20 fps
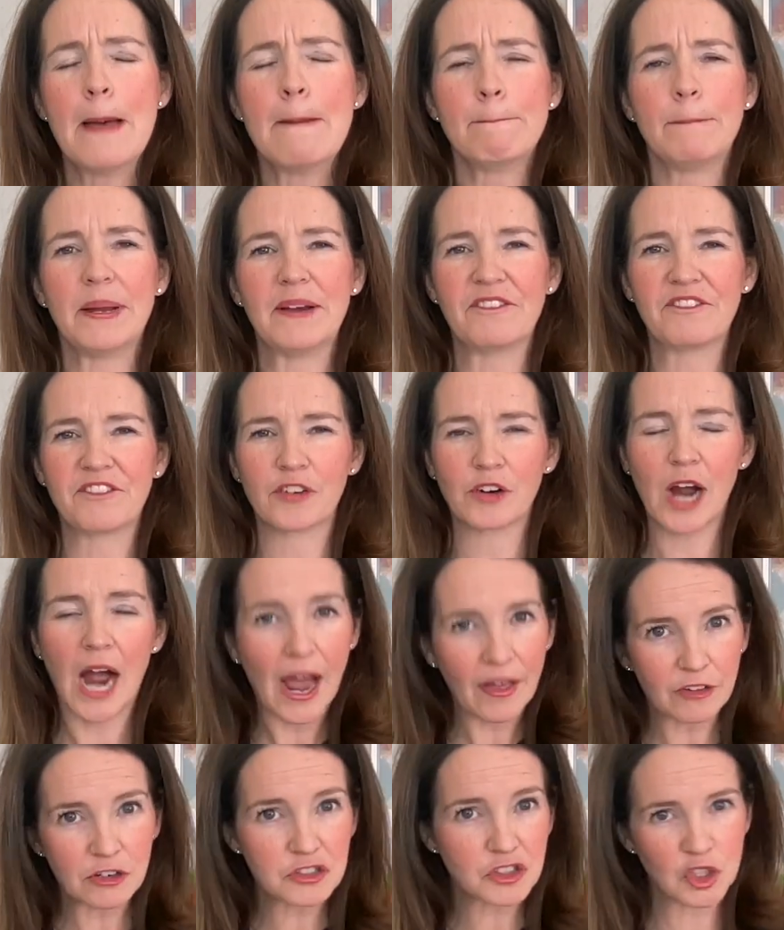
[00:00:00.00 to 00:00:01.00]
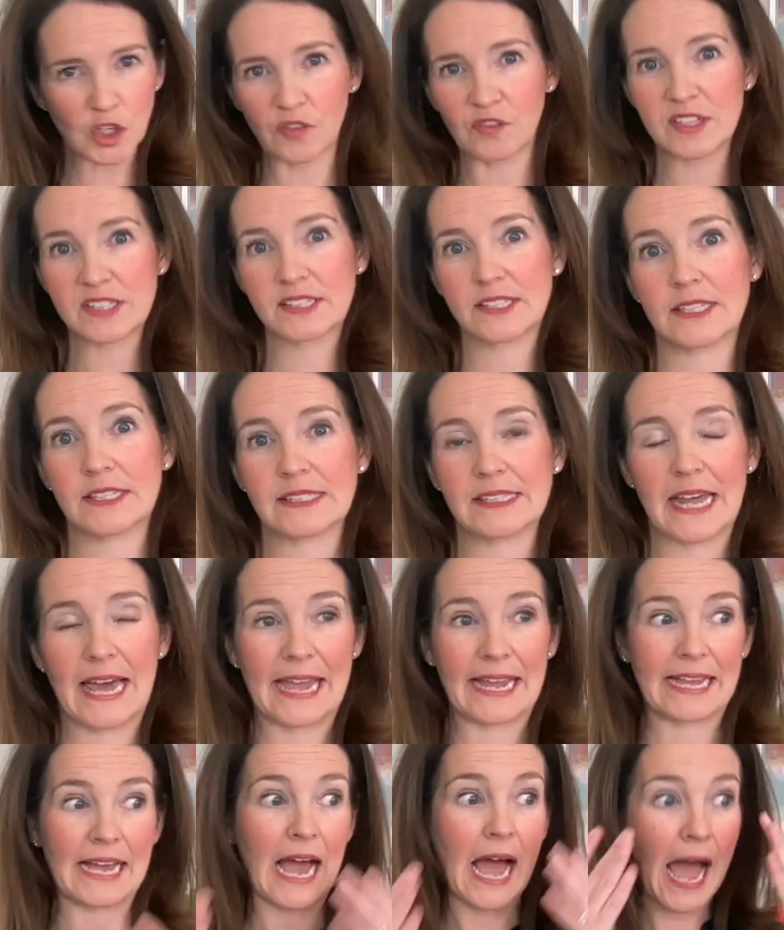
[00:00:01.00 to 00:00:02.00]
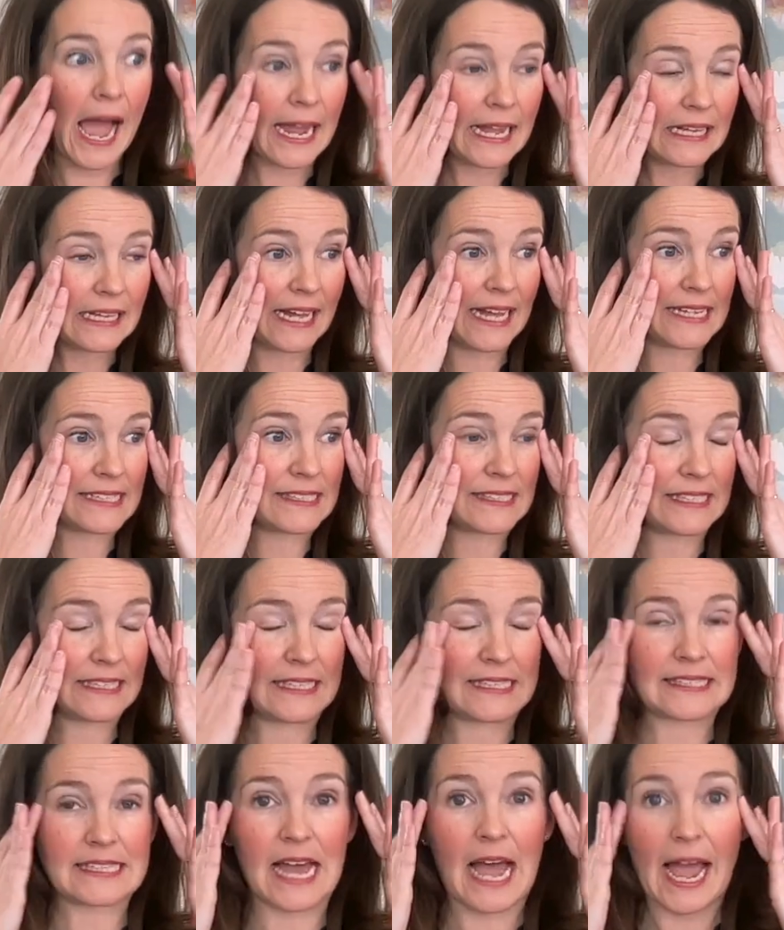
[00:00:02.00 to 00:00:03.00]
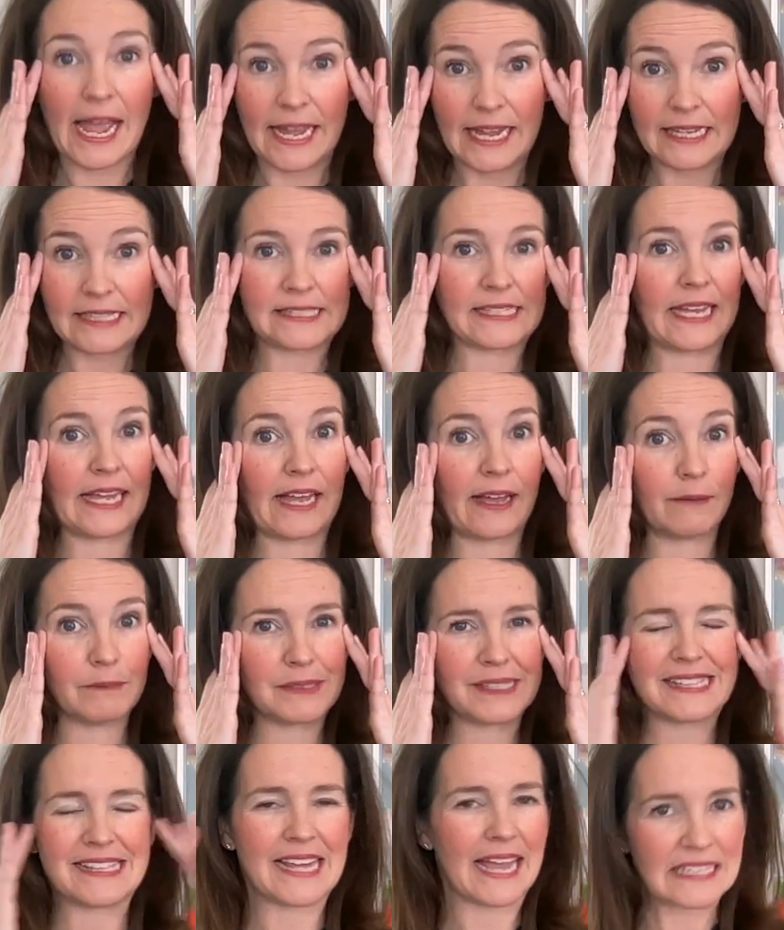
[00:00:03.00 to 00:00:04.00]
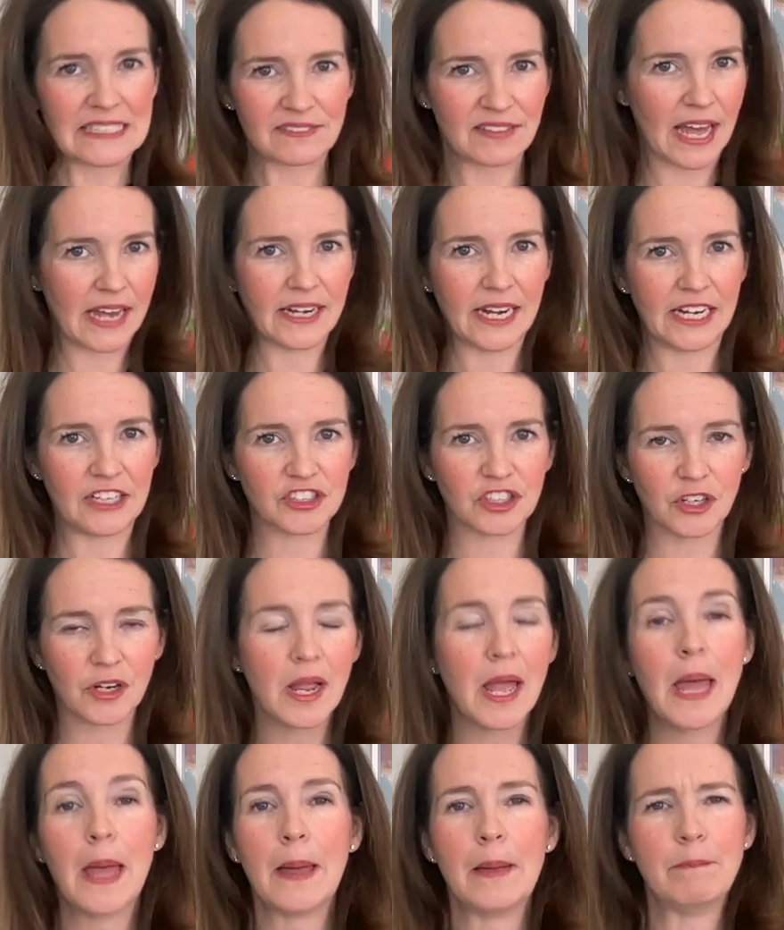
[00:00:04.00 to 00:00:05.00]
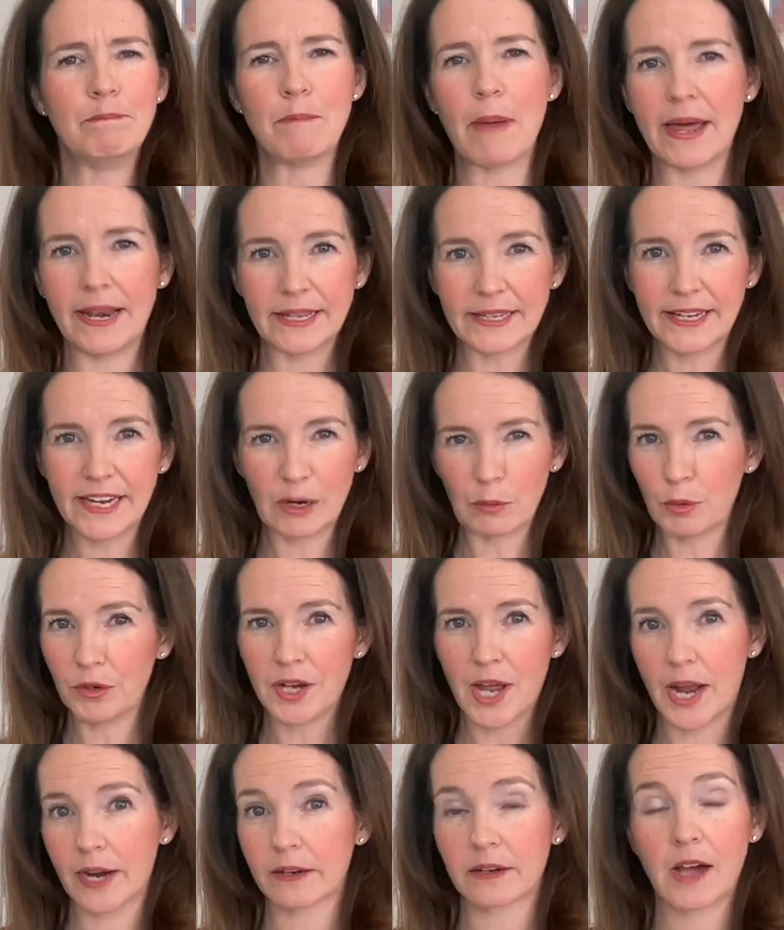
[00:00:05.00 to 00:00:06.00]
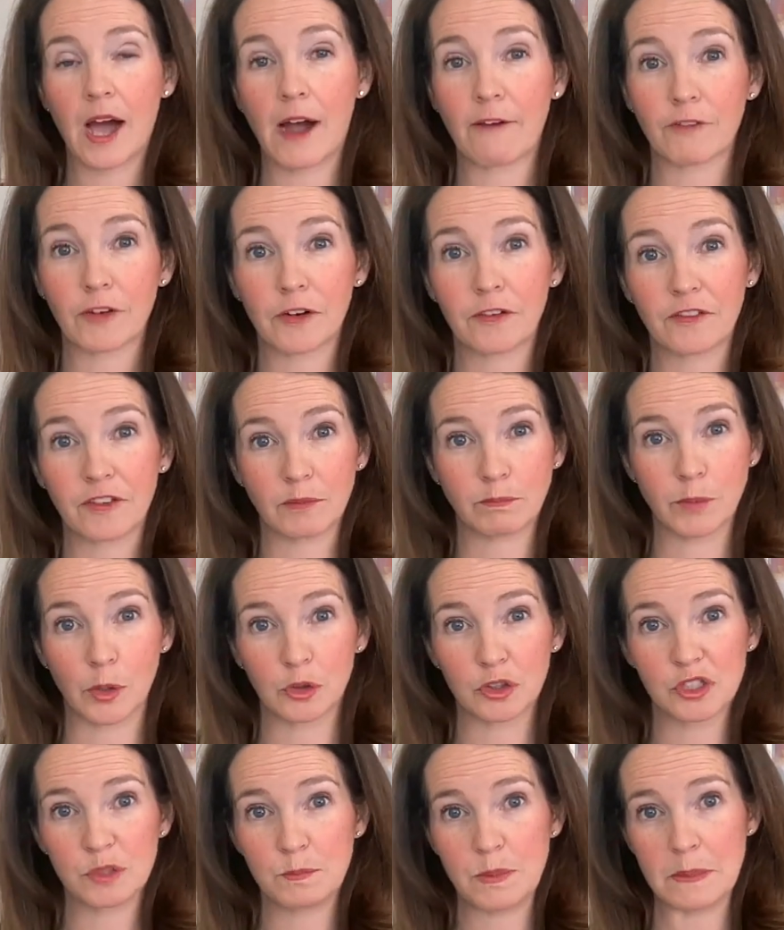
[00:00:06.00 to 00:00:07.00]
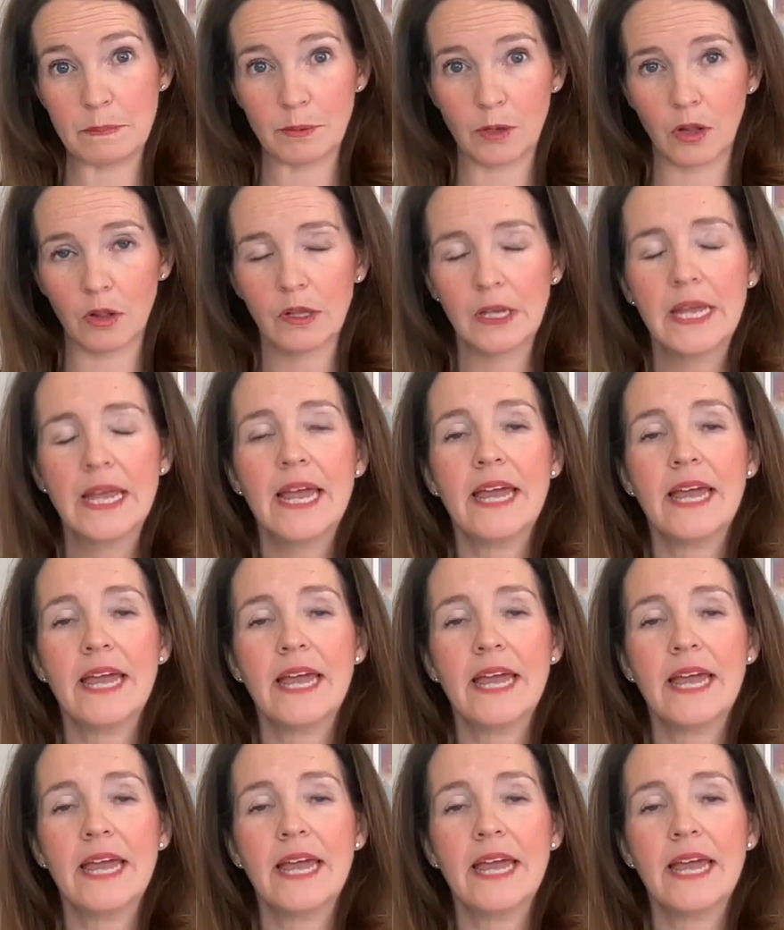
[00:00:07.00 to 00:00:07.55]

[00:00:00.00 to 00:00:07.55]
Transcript: But for other services like eyeglasses, eye exams, things of that nature, Medicare will not cover for most people.